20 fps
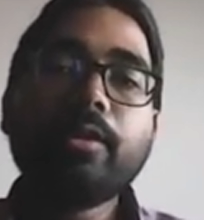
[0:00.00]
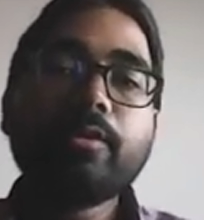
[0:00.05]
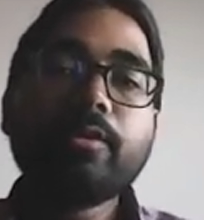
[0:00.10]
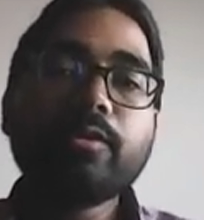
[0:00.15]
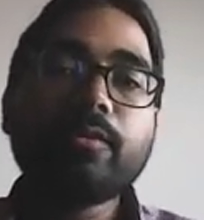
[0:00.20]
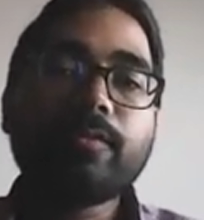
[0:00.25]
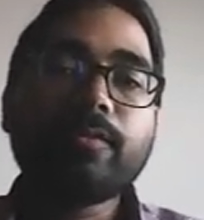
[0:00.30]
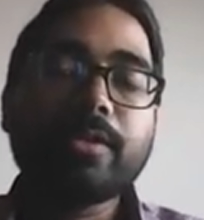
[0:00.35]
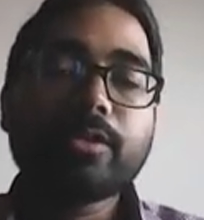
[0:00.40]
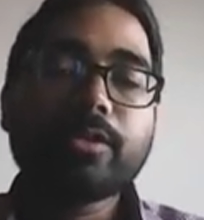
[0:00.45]

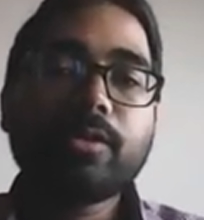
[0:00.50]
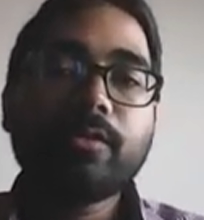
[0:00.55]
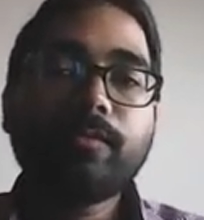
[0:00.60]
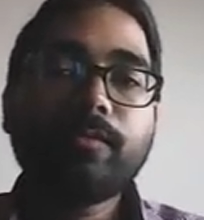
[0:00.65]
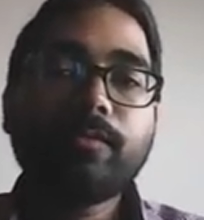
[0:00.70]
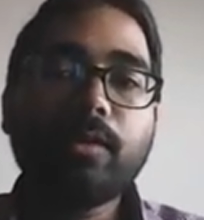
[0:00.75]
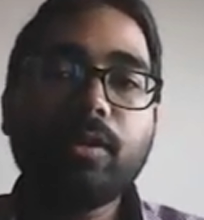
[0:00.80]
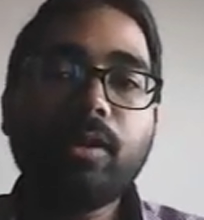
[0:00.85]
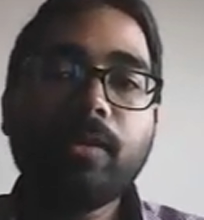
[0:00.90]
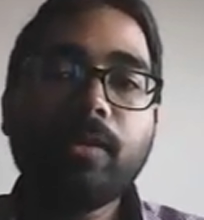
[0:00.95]
So first
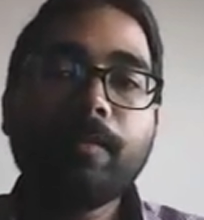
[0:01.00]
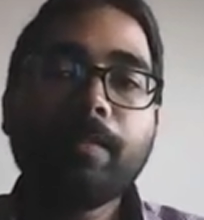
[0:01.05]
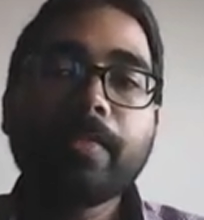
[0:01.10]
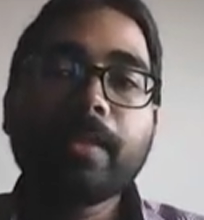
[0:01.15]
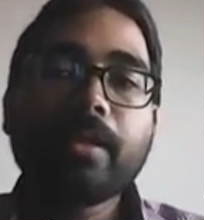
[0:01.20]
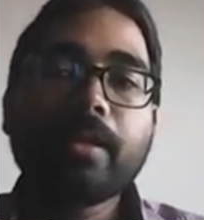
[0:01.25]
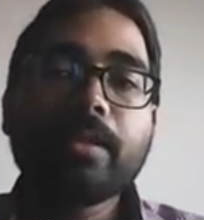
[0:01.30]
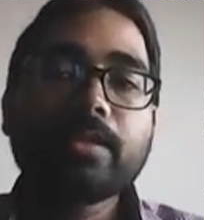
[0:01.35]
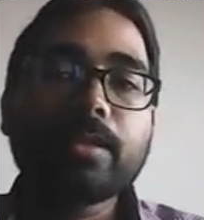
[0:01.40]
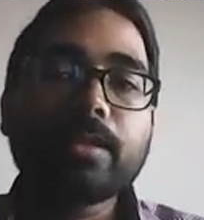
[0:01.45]
of all,
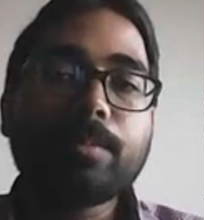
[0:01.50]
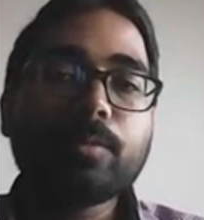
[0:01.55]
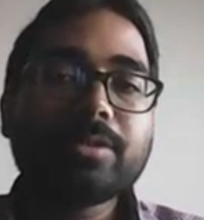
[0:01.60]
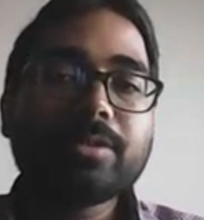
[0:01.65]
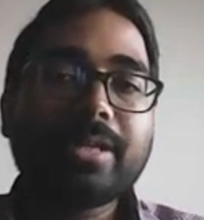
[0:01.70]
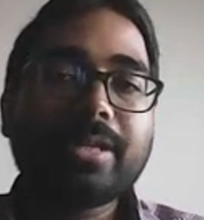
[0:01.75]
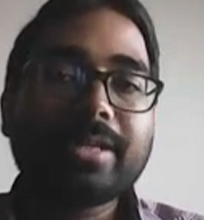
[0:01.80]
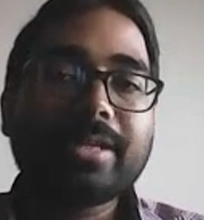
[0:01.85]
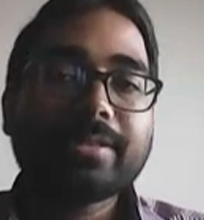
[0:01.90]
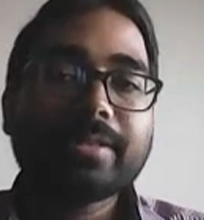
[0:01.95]

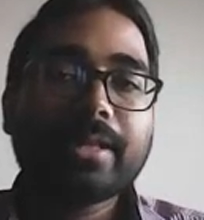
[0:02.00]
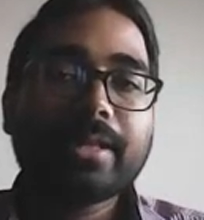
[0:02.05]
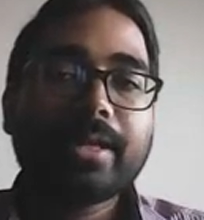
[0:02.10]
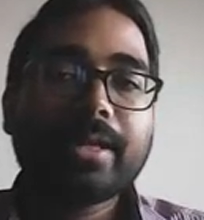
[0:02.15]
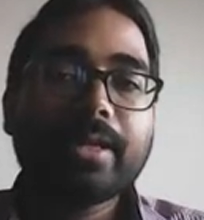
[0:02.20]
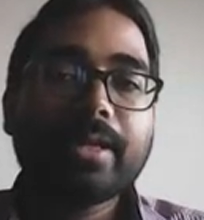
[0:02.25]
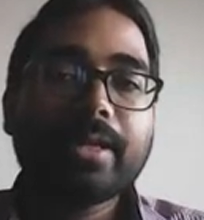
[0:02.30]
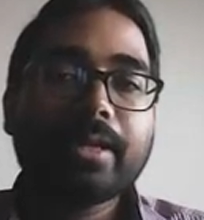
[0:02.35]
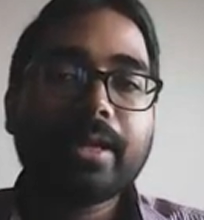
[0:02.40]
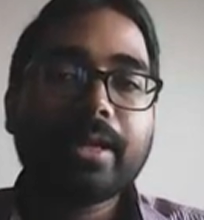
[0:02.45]
suppose let's
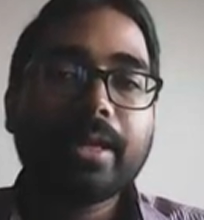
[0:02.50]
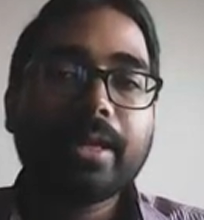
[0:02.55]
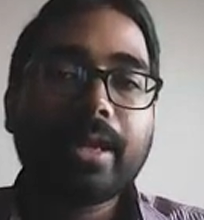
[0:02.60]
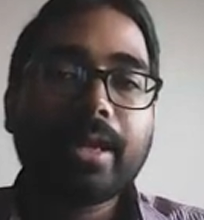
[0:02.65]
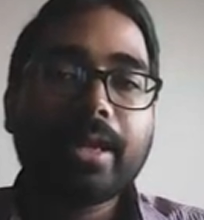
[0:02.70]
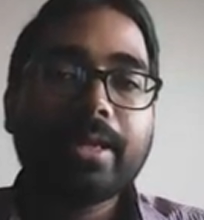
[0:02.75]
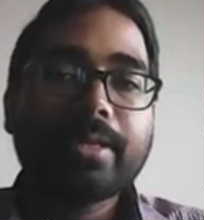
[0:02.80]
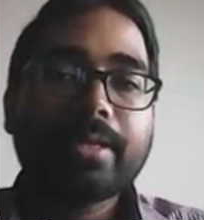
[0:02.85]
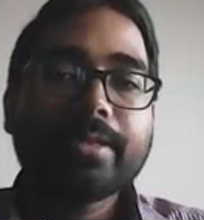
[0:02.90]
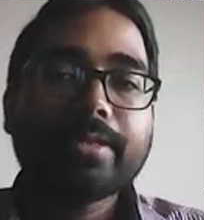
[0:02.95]
say A
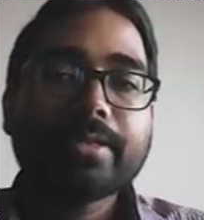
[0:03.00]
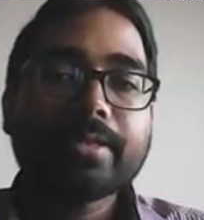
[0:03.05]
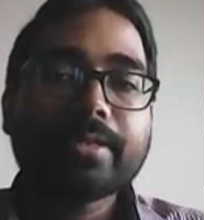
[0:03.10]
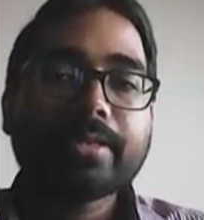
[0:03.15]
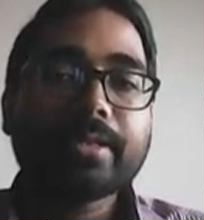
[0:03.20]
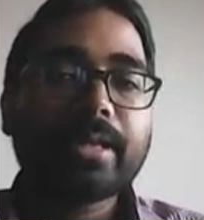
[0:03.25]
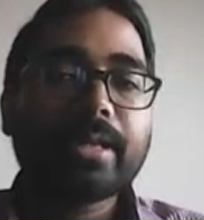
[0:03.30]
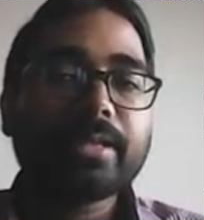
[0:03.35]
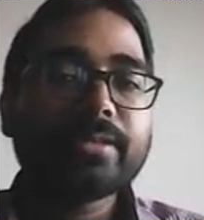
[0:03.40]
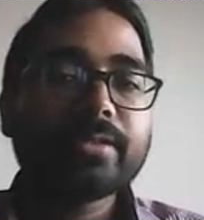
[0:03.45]

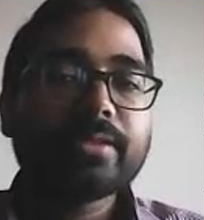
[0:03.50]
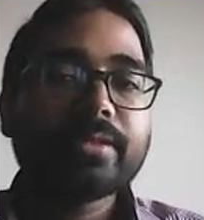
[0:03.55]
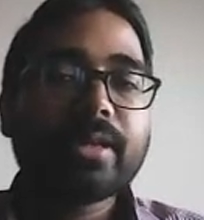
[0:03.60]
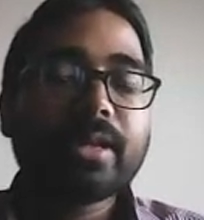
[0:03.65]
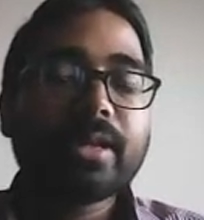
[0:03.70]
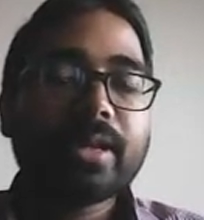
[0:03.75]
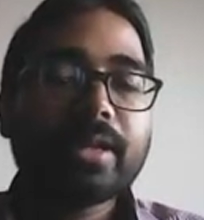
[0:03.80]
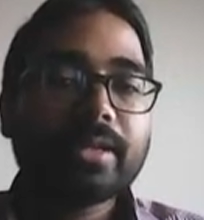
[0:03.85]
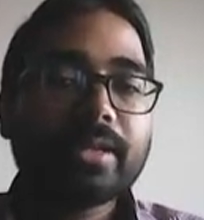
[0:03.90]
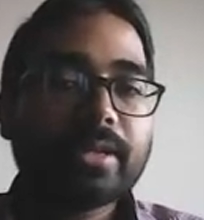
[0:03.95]
is
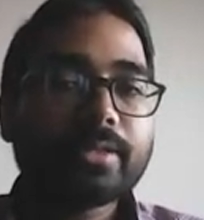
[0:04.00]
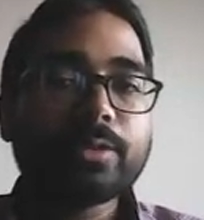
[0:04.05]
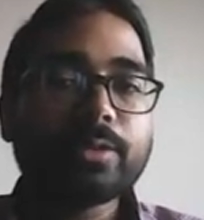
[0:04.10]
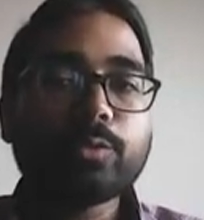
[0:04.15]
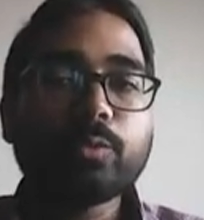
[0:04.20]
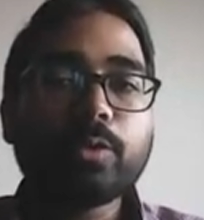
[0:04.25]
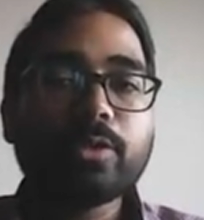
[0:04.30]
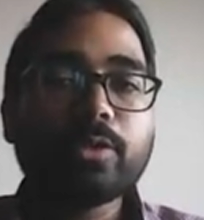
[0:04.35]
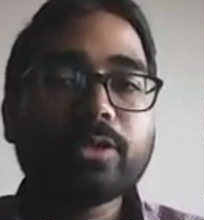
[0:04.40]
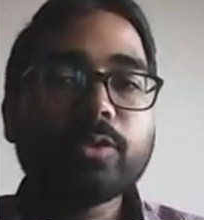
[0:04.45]
consider a
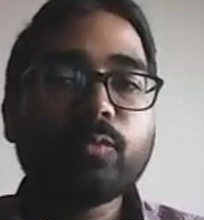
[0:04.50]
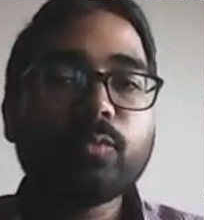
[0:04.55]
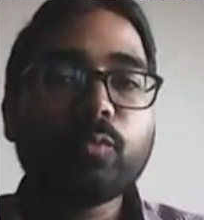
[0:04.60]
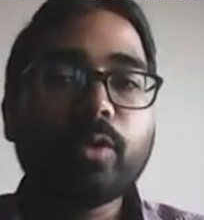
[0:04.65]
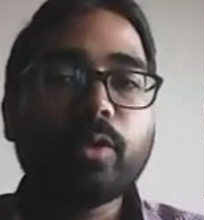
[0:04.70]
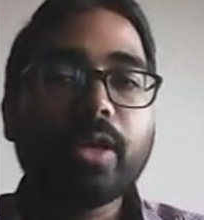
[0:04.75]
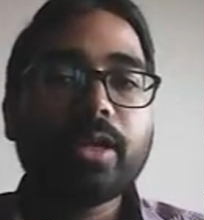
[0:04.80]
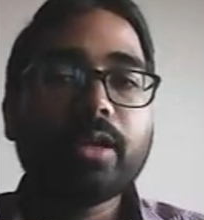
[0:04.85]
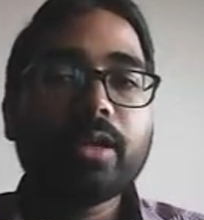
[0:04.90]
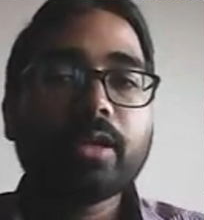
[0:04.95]
situation
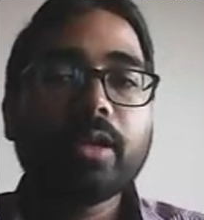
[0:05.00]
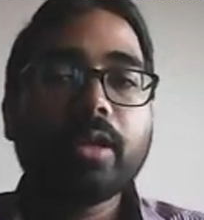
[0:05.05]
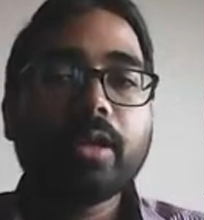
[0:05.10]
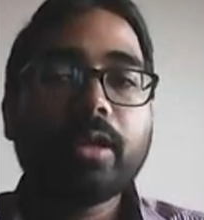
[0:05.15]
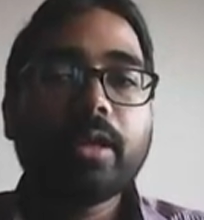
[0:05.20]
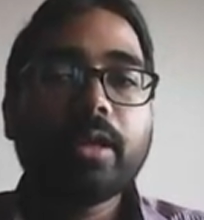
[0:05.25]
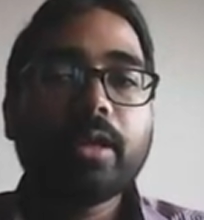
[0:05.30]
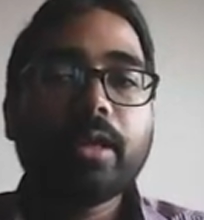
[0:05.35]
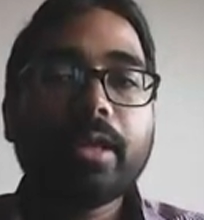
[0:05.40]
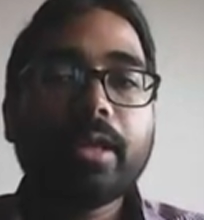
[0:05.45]
where
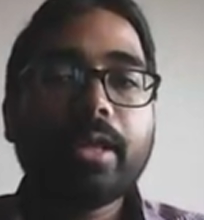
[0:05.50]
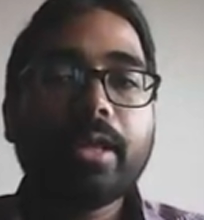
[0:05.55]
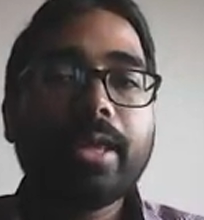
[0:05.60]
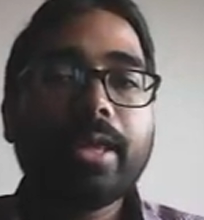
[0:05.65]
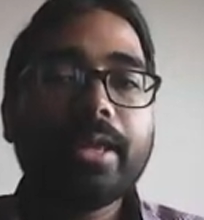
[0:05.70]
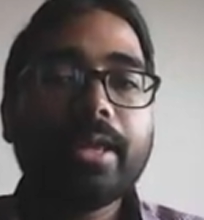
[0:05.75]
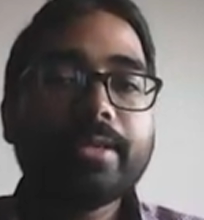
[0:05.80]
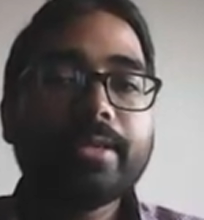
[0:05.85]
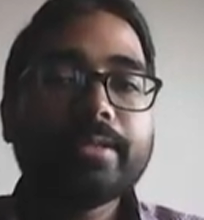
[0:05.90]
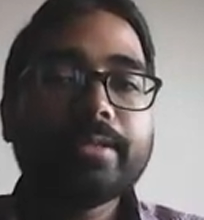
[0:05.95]

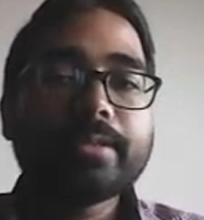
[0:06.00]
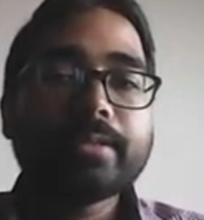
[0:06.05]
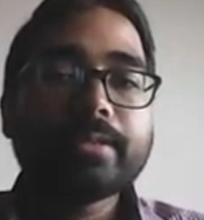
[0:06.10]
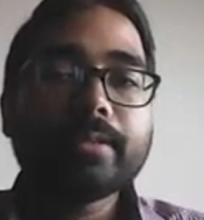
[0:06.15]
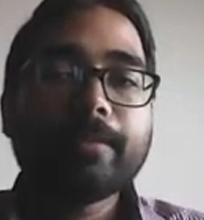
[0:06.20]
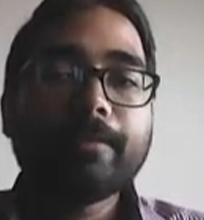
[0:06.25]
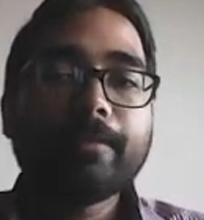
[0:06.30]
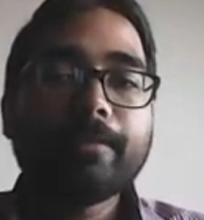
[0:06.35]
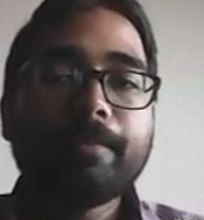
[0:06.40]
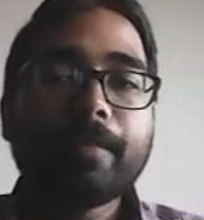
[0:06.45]
A
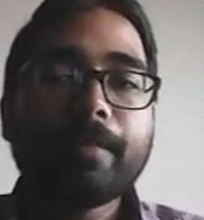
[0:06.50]
is